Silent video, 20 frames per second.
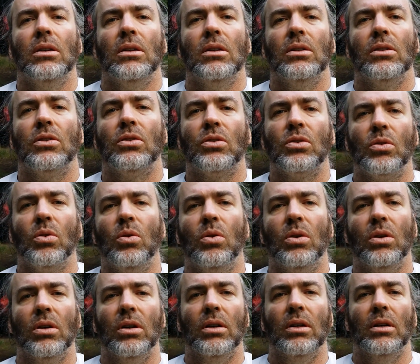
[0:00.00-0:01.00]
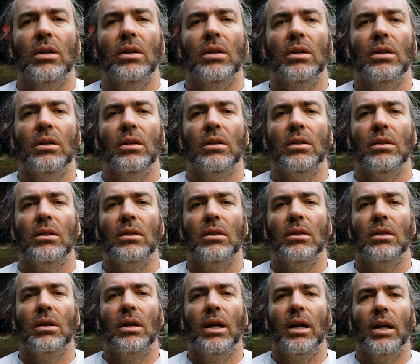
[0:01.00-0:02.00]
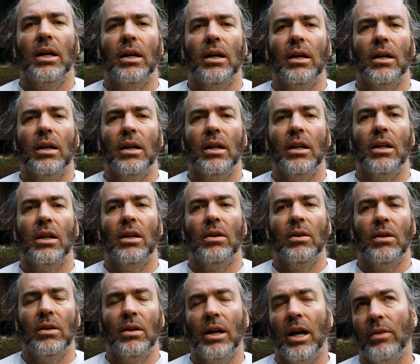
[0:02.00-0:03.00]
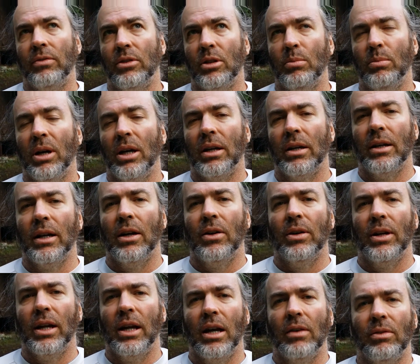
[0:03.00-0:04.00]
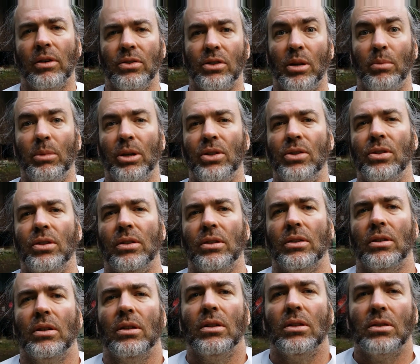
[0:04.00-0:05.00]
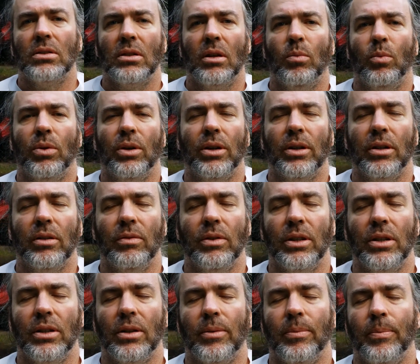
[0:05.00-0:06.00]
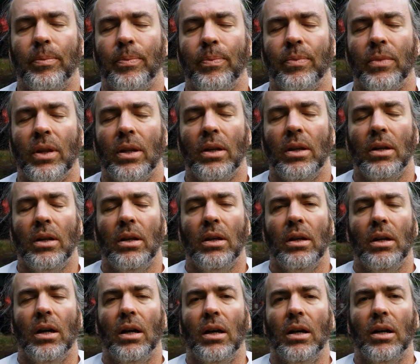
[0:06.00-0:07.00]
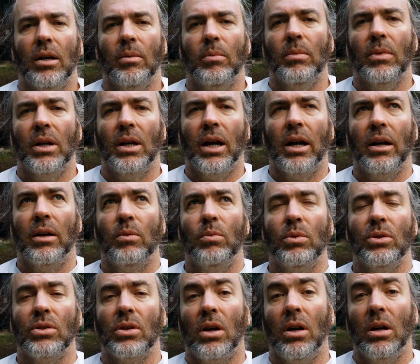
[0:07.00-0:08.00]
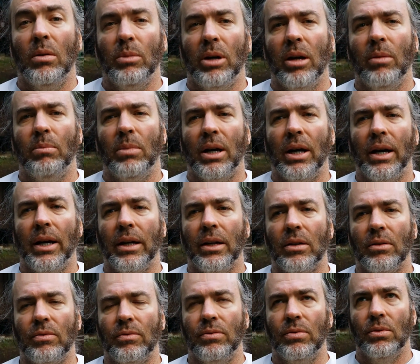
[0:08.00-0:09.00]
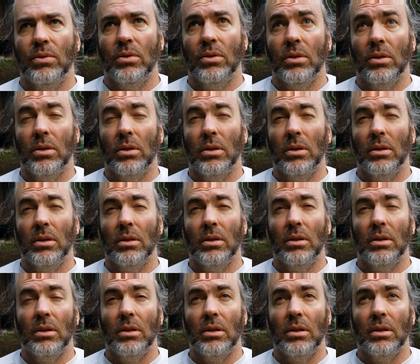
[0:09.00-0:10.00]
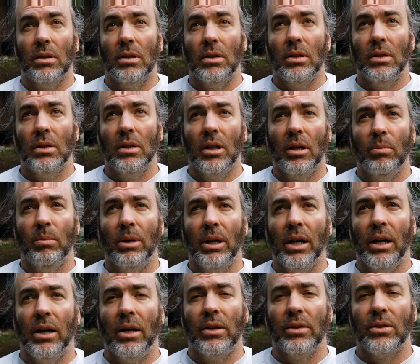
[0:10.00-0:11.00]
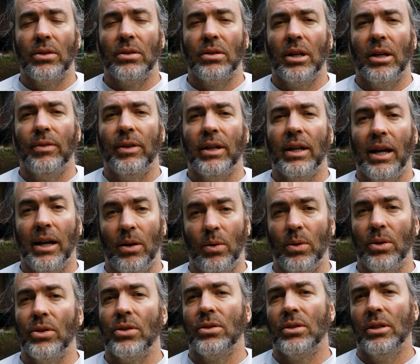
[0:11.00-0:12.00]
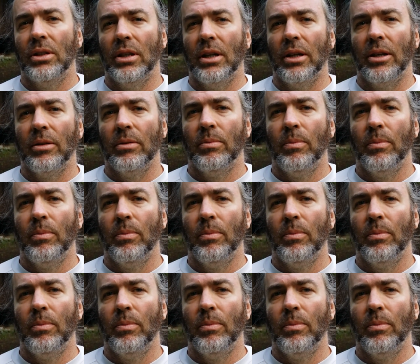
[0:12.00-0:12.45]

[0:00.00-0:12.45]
sore after about an hour and a half, as I mentioned somewhere in the video. I was on my bike for about 7 hours today.